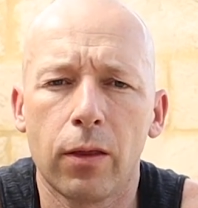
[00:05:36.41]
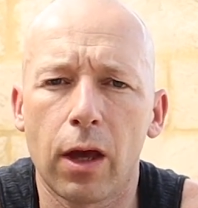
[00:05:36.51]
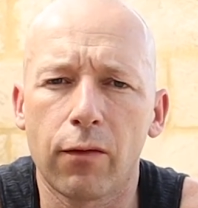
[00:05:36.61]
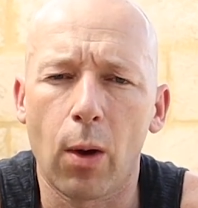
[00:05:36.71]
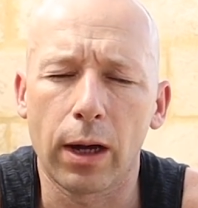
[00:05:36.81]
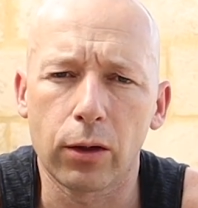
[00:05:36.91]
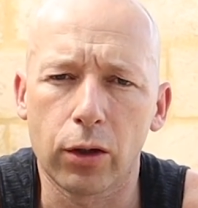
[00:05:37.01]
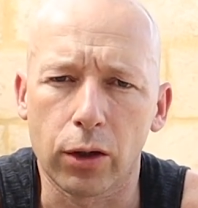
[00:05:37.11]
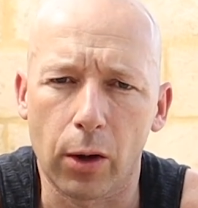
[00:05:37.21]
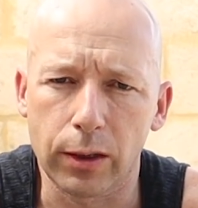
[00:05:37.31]
The other way you
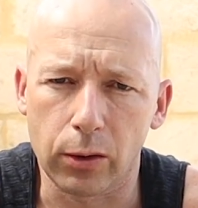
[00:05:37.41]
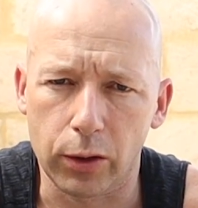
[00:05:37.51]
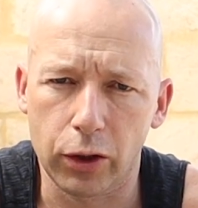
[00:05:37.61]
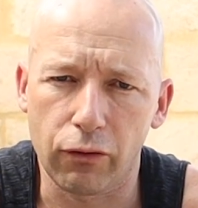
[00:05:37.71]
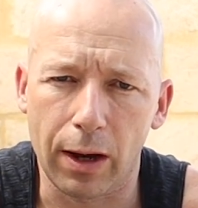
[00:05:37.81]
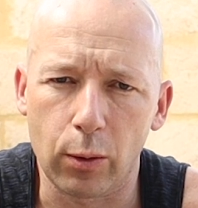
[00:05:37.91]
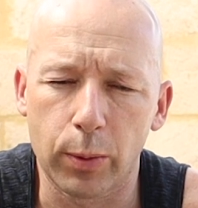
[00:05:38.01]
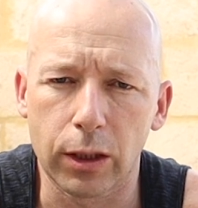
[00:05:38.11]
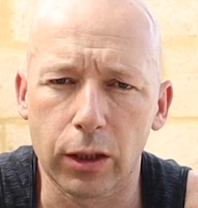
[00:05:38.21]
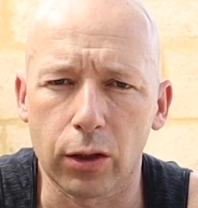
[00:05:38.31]
could go into a straddle
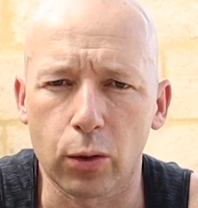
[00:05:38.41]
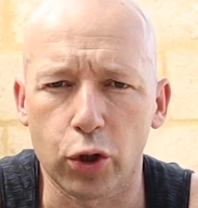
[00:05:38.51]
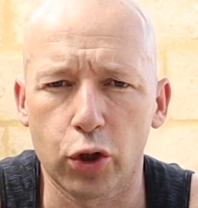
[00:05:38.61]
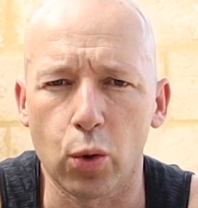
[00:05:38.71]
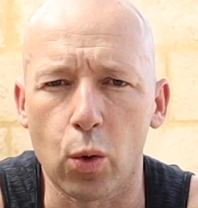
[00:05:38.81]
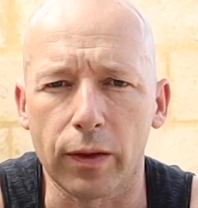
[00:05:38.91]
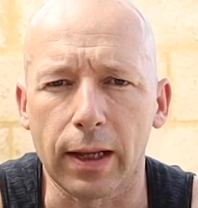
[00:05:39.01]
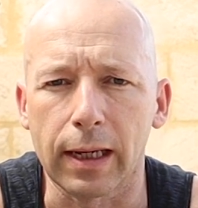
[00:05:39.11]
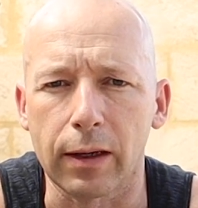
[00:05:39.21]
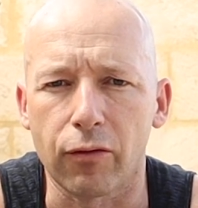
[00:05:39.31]
position or shorten
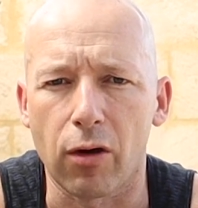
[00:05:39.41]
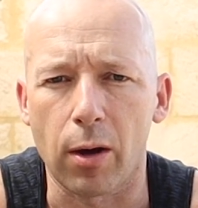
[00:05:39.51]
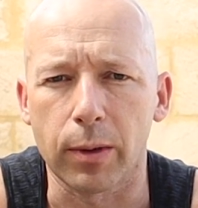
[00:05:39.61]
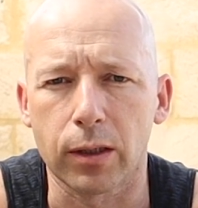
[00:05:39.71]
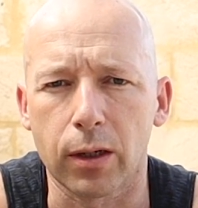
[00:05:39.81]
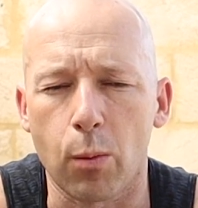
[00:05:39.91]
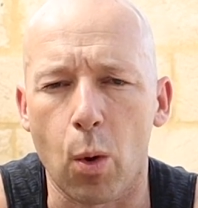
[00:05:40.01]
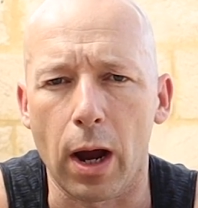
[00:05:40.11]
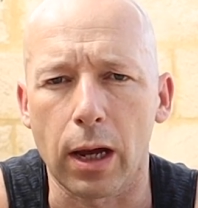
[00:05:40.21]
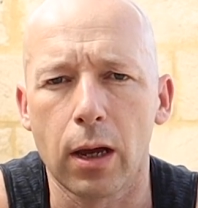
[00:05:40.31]
the lever arm in some
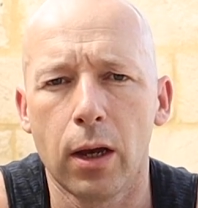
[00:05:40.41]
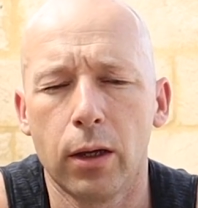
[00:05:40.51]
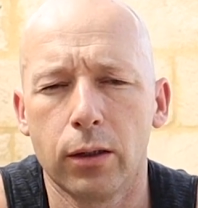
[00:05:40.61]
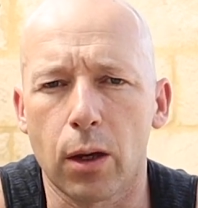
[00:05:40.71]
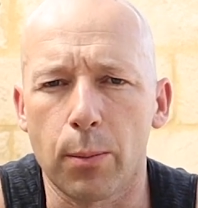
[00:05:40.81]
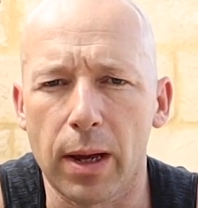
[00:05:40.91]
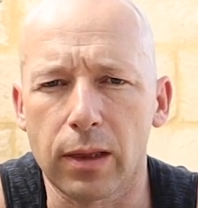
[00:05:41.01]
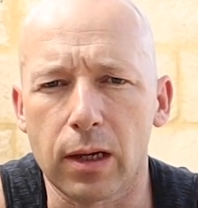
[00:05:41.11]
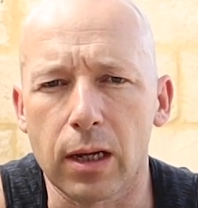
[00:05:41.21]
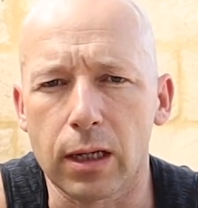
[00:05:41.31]
way. So
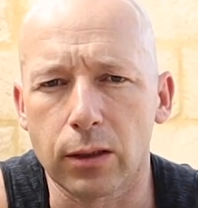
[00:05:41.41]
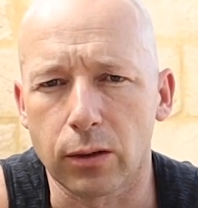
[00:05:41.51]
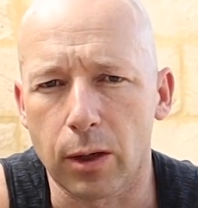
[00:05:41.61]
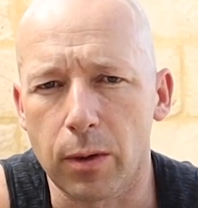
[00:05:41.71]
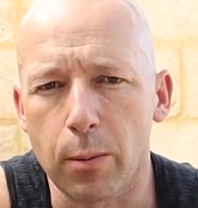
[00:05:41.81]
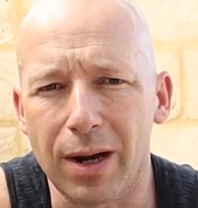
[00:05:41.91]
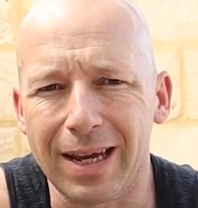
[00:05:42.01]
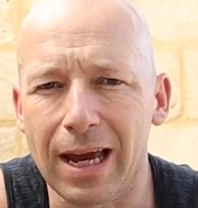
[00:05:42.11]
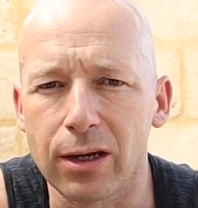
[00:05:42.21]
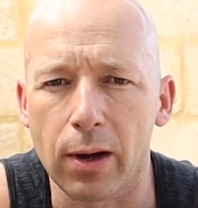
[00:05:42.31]
bend the knees or something. But
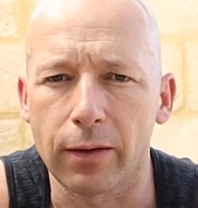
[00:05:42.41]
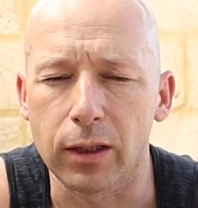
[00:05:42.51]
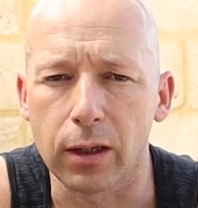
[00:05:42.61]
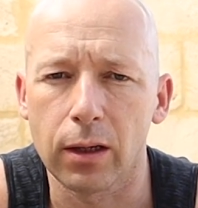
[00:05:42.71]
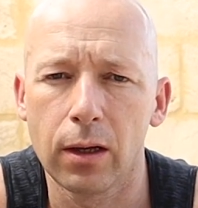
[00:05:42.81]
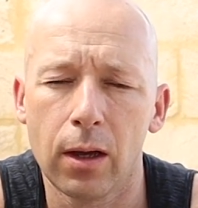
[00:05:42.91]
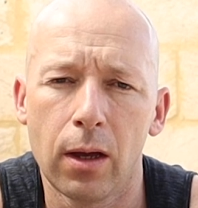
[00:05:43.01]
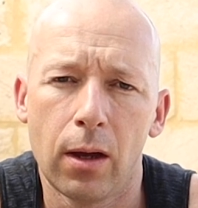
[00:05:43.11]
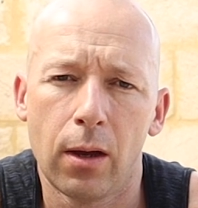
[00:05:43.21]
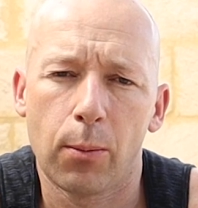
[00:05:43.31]
again, you'll have to
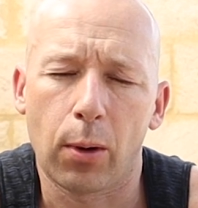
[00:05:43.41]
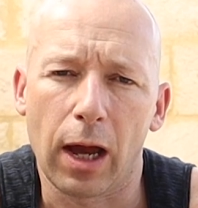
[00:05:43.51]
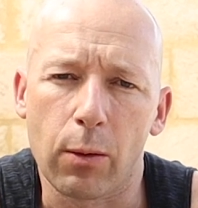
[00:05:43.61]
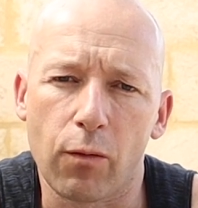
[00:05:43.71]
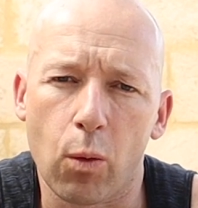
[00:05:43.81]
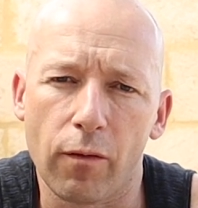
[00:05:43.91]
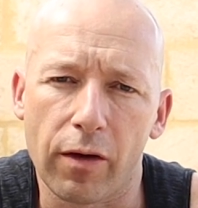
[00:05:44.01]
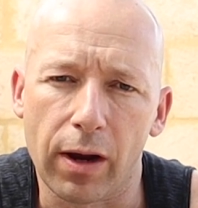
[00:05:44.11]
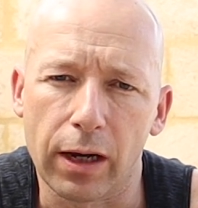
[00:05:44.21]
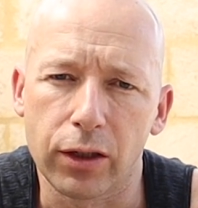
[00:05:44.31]
play with what
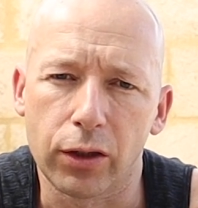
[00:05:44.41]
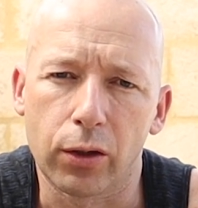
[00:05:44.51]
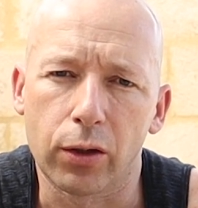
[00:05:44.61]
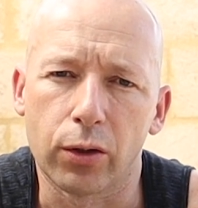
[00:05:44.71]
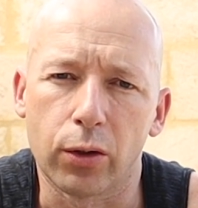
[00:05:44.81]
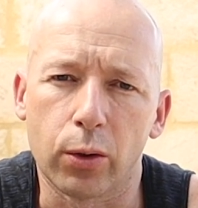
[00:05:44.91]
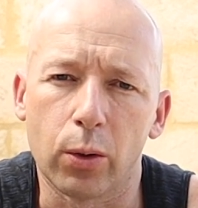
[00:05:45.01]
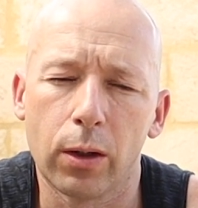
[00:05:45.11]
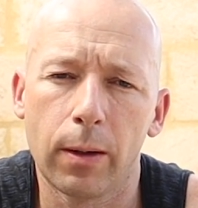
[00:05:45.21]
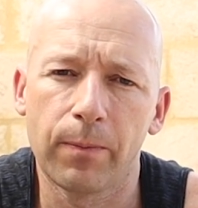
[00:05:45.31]
variation you can
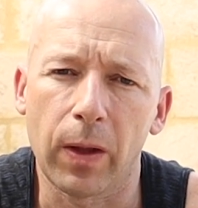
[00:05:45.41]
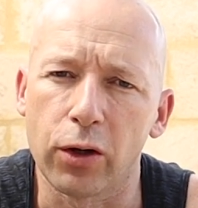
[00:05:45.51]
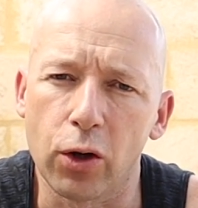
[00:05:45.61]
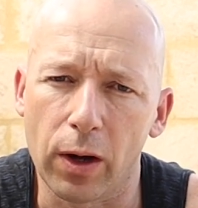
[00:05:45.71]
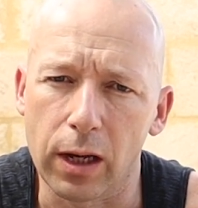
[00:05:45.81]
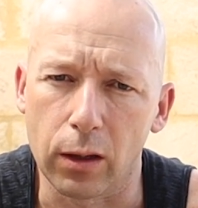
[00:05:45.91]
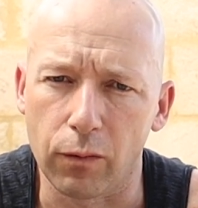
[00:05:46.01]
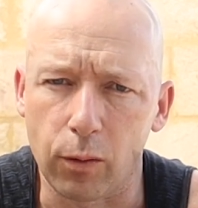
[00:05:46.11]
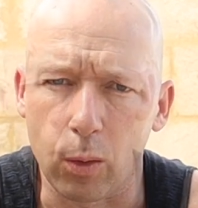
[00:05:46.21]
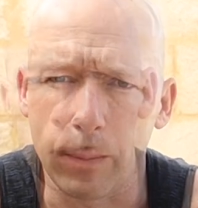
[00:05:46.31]
do and not hit the
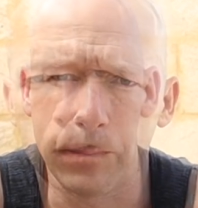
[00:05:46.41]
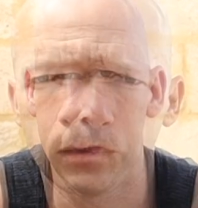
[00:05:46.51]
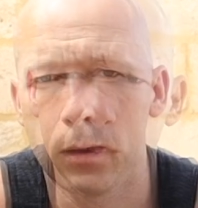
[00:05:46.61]
floor.